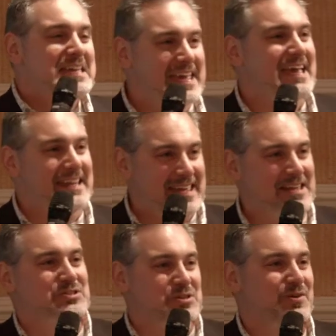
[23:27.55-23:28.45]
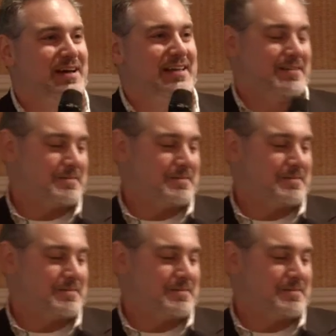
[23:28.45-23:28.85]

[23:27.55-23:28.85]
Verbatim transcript: Get into it.